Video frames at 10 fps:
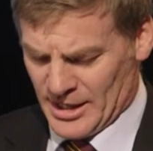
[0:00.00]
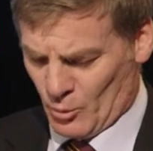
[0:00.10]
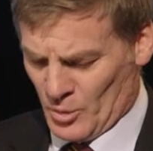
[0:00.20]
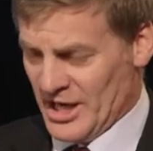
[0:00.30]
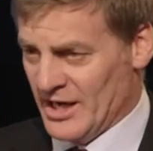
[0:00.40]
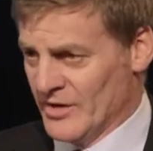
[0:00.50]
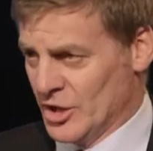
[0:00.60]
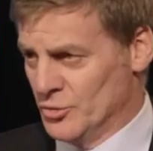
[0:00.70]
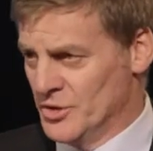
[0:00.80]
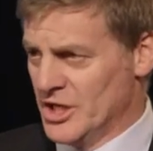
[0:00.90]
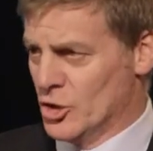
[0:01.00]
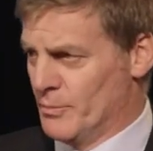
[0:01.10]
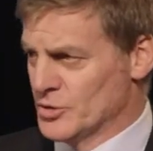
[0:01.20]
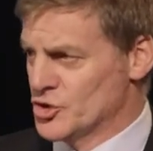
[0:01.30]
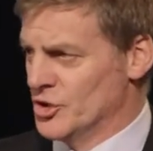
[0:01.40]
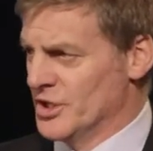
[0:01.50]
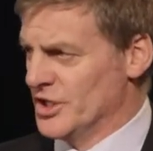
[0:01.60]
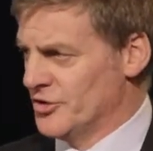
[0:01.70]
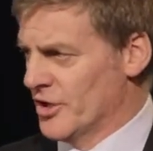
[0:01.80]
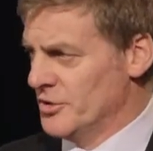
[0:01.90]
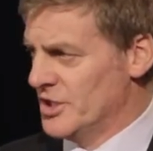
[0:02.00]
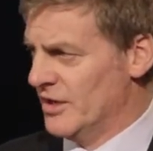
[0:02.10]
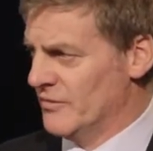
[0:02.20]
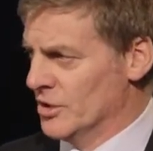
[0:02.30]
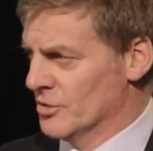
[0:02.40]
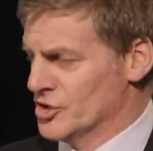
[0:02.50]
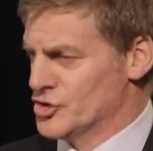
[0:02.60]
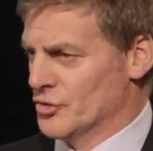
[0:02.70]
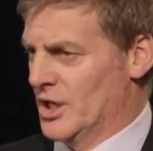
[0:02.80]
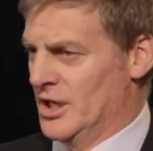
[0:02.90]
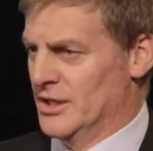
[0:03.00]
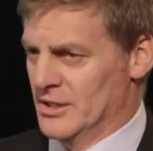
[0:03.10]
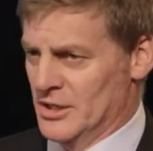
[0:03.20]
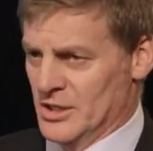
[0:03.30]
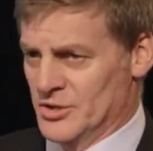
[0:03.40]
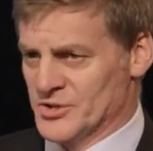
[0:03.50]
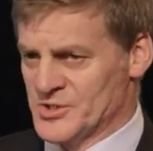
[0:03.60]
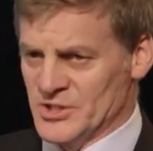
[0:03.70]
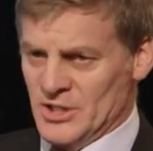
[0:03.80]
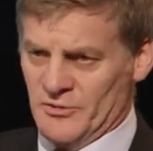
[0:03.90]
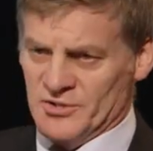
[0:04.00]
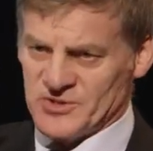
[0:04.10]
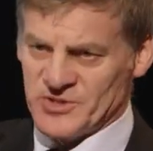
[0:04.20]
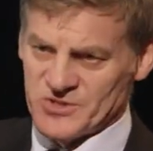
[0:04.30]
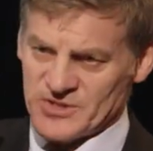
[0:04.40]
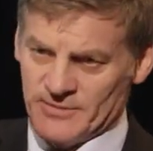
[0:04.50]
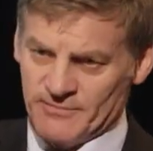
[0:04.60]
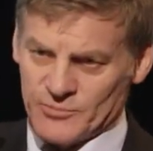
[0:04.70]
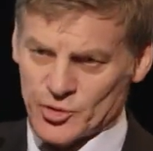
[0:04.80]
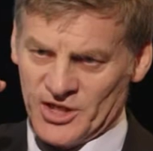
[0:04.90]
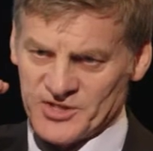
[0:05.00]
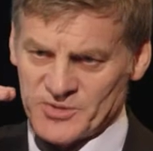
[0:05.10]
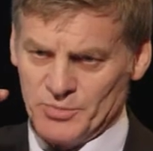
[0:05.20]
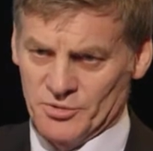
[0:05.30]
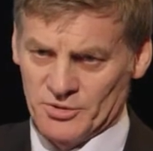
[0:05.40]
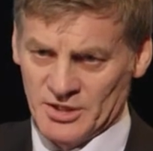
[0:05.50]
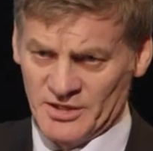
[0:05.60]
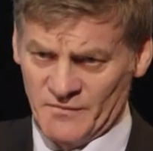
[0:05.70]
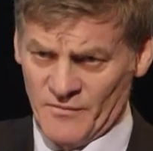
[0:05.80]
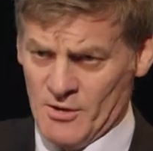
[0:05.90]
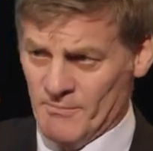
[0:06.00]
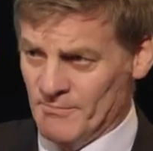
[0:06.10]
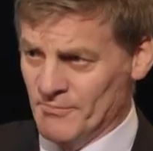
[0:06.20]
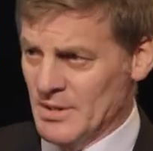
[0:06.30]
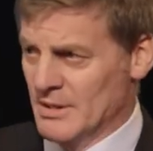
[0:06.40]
we have a unique opportunity you don't have here in Australia to see the system transparently from